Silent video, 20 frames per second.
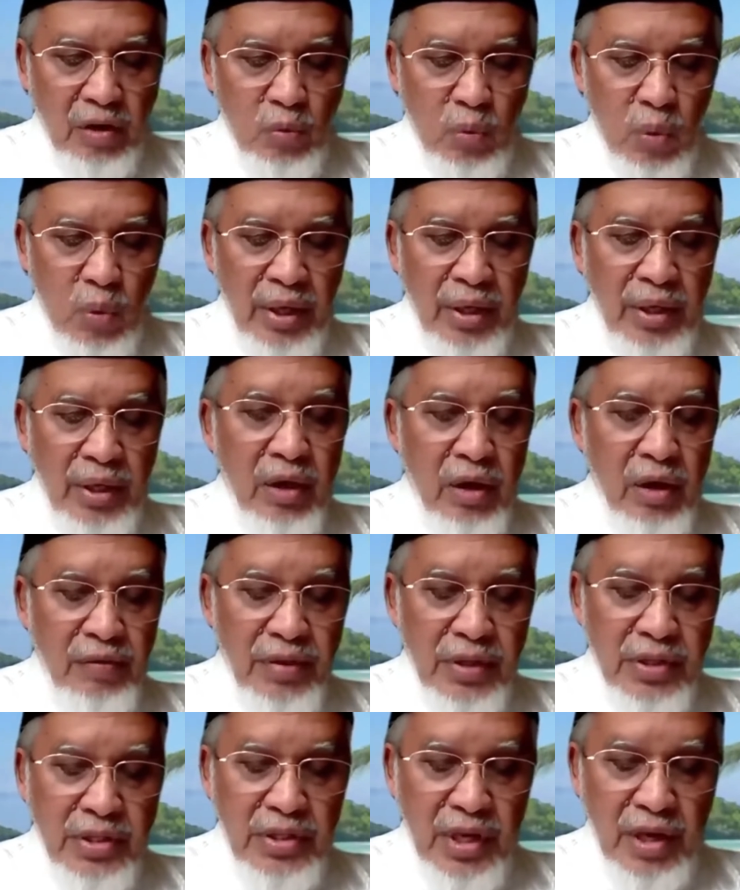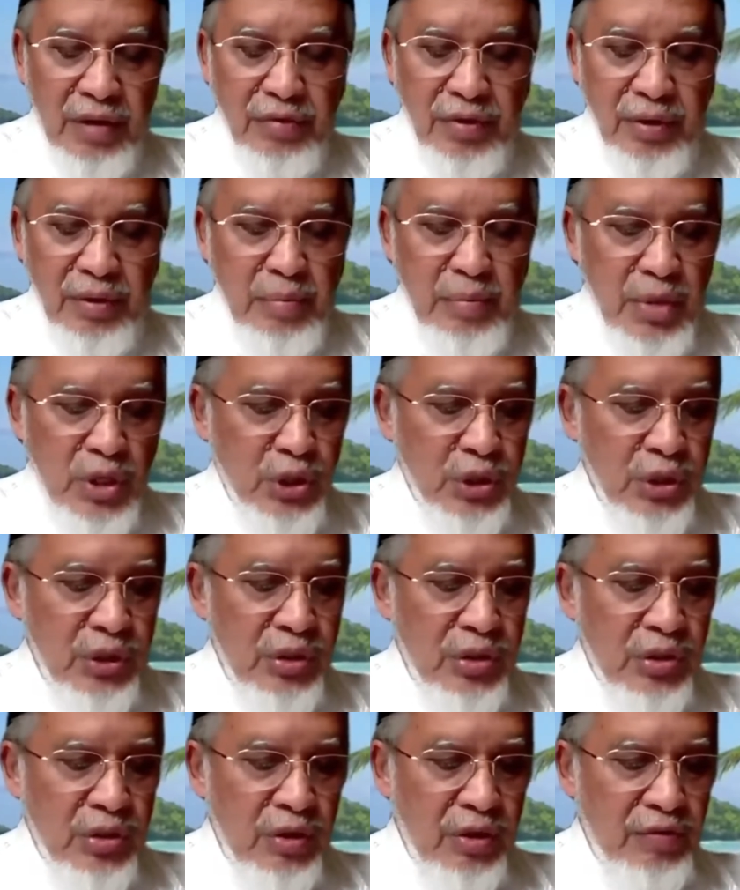of one of the 7
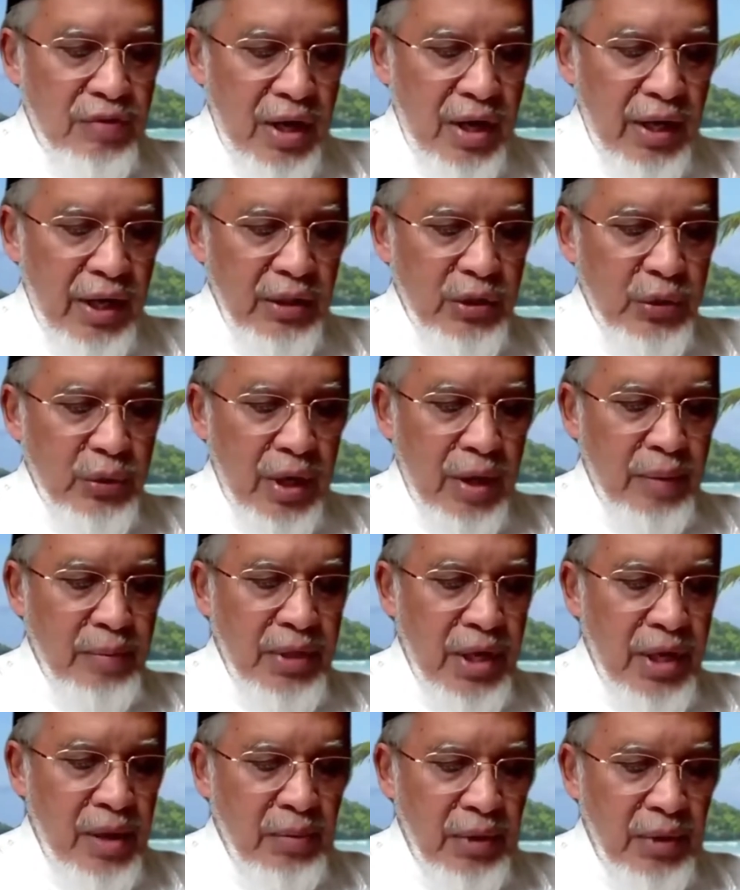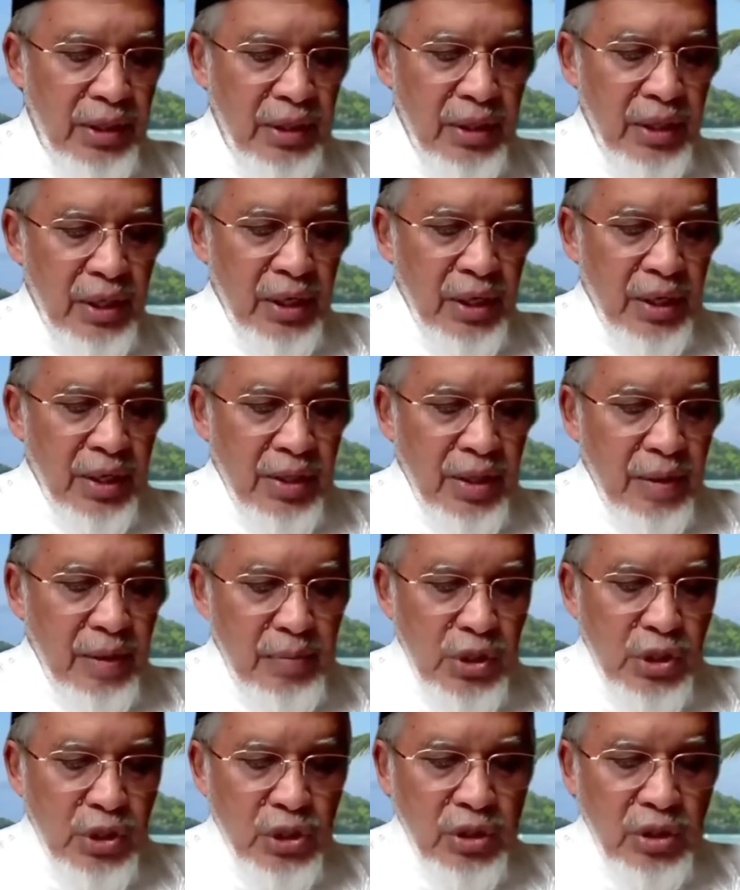missions of IIUM, namely the
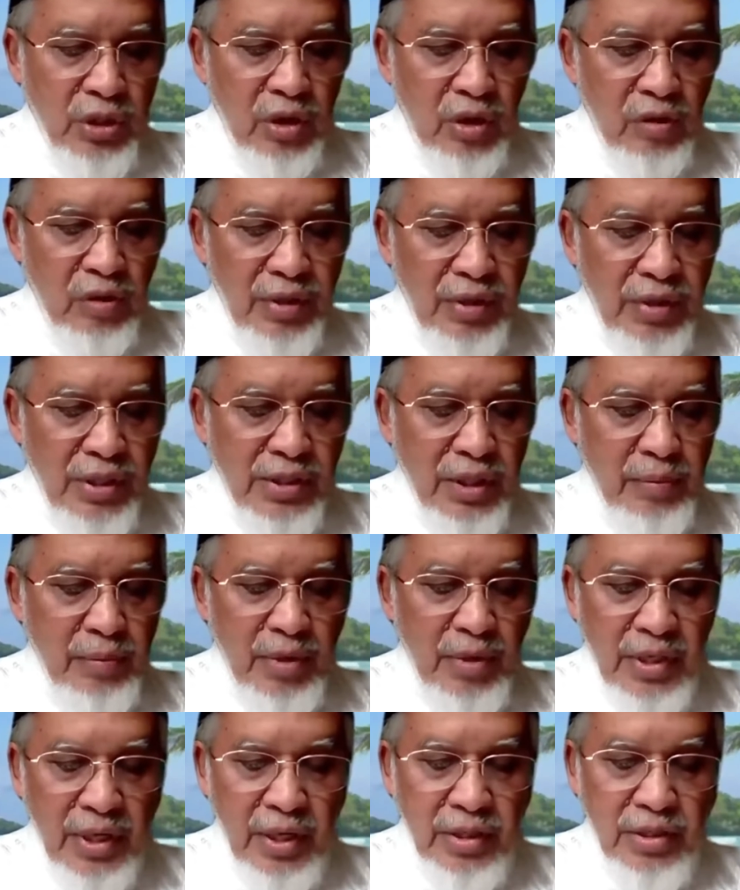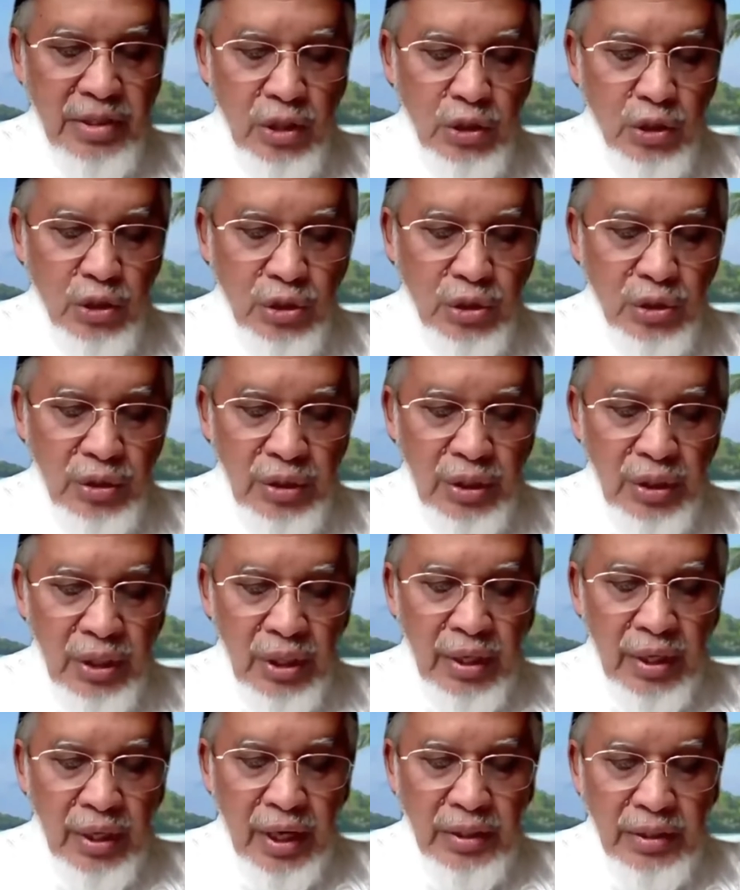mission of Islamicization
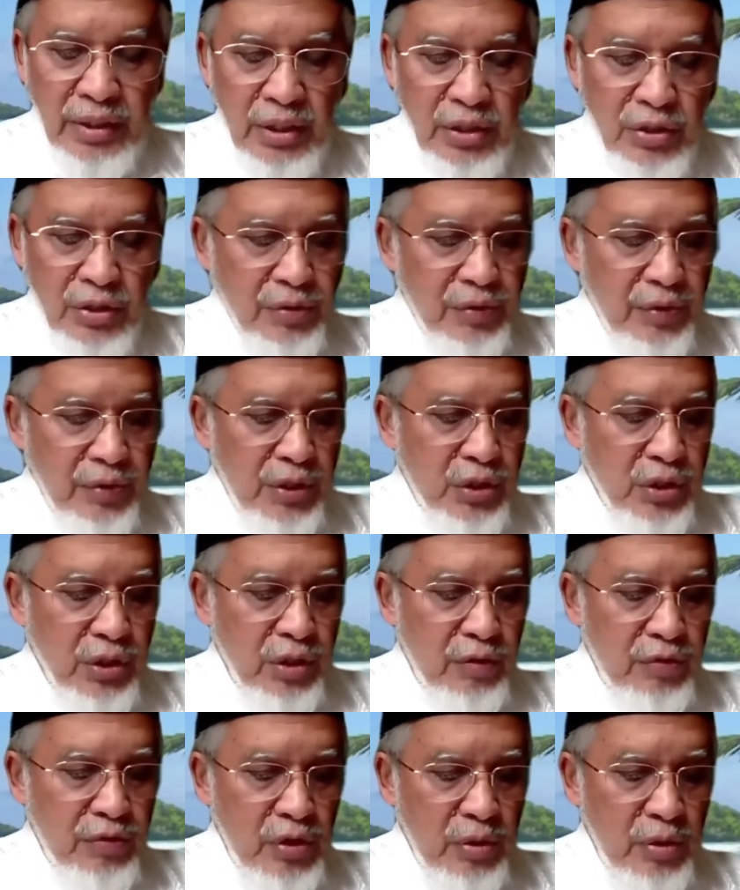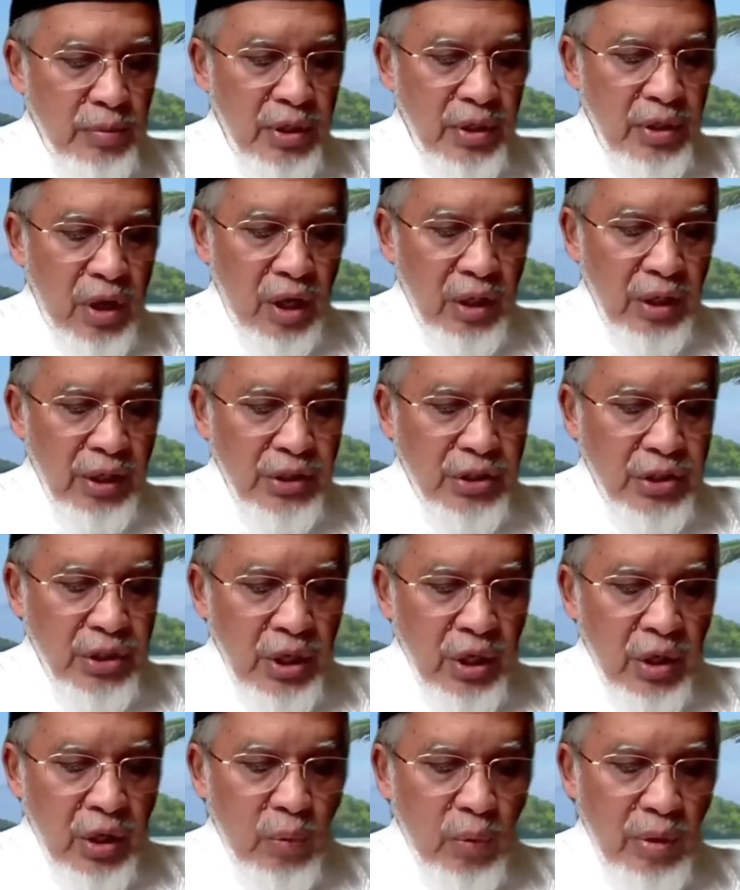and integration of human knowledge,